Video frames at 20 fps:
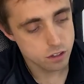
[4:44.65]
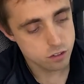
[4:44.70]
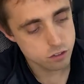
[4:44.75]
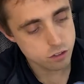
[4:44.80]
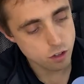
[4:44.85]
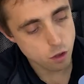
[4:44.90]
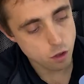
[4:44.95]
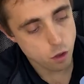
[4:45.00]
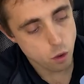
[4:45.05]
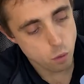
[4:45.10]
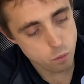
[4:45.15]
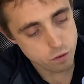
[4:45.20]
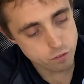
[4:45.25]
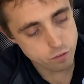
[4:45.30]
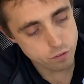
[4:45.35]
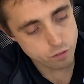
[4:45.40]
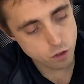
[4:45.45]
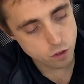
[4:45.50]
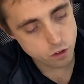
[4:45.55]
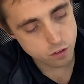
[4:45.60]
So
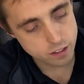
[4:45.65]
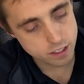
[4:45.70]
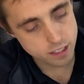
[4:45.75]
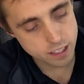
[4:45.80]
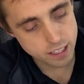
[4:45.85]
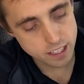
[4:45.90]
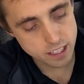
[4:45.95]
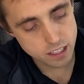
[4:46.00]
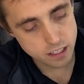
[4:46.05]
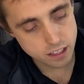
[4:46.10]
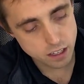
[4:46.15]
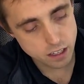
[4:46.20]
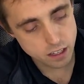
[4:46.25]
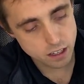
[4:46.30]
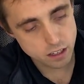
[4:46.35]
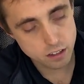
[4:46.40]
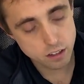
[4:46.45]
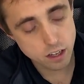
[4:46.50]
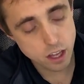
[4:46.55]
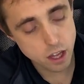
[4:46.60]
we've got the
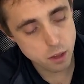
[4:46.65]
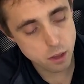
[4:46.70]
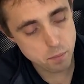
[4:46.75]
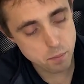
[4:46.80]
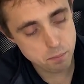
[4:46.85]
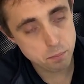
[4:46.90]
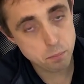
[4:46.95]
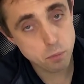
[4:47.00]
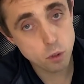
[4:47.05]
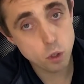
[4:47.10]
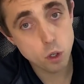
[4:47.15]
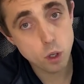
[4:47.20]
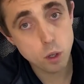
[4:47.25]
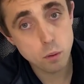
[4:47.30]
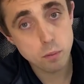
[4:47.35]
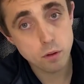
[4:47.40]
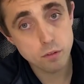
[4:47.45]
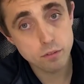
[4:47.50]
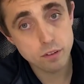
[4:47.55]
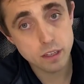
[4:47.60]

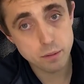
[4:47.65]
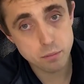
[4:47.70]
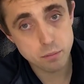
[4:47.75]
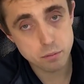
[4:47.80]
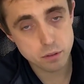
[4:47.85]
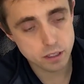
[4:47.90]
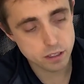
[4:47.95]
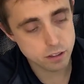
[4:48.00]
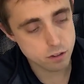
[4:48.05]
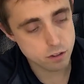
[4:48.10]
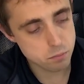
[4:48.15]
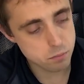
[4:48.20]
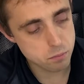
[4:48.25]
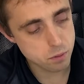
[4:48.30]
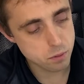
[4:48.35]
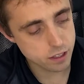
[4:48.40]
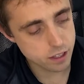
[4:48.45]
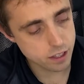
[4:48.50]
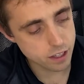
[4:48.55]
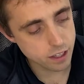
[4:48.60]
blob of lipstick, this
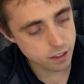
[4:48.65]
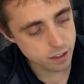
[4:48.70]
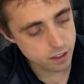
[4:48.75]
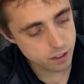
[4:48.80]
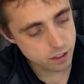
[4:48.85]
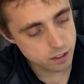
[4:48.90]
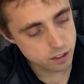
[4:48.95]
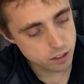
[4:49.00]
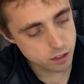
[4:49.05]
mark here.